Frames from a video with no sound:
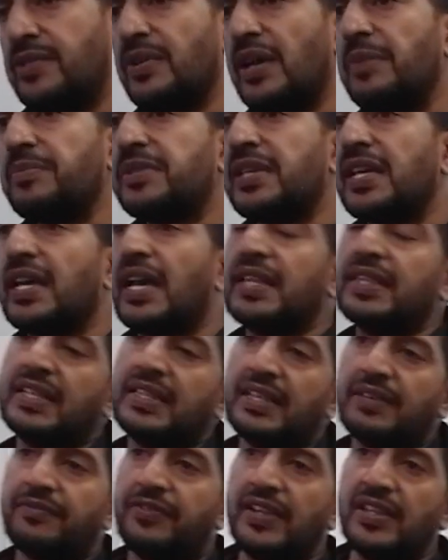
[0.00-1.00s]
that's what I'm saying. And
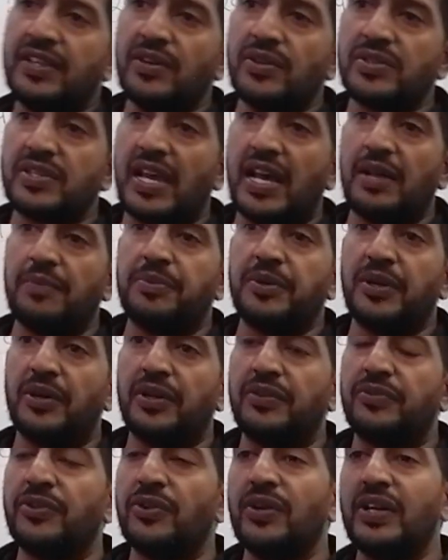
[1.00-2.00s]
then the videos help you
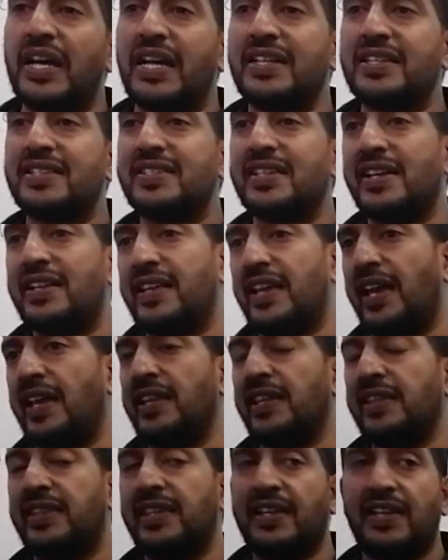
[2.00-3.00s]
out. If you don't understand
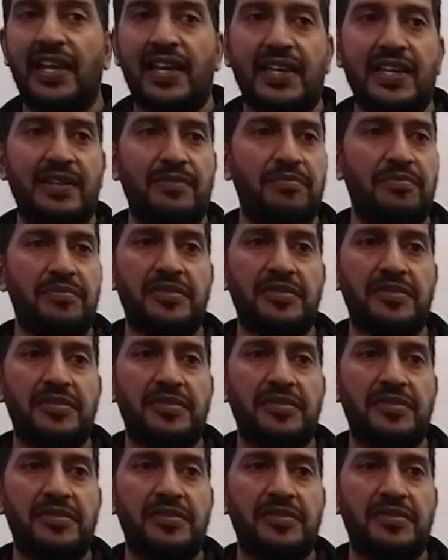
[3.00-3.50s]
anything, like